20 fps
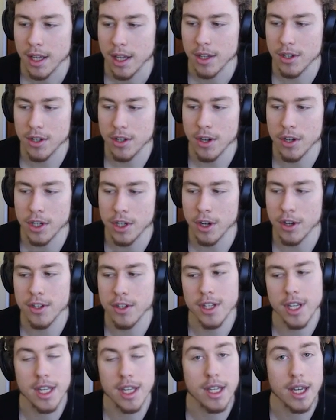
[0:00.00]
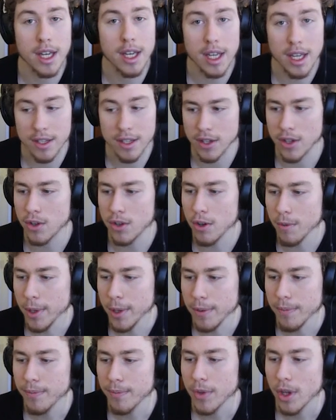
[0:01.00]
Sergio Sr. is a
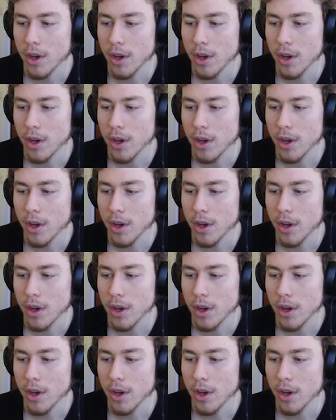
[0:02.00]
human.